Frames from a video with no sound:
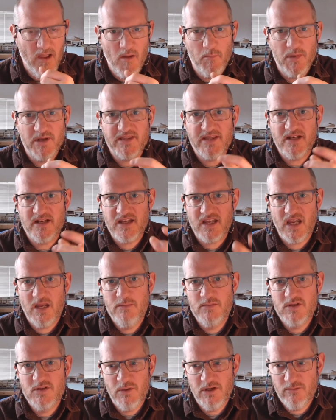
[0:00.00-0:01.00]
but that
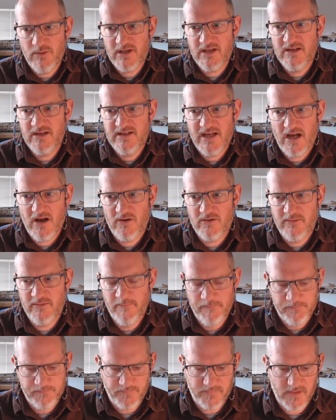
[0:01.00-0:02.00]
came to be written down
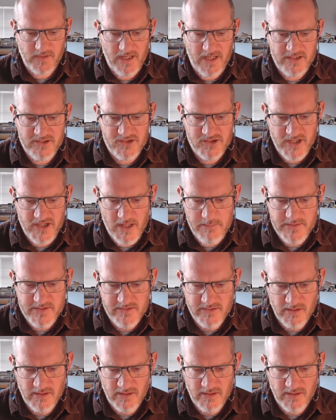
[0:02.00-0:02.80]
and shaped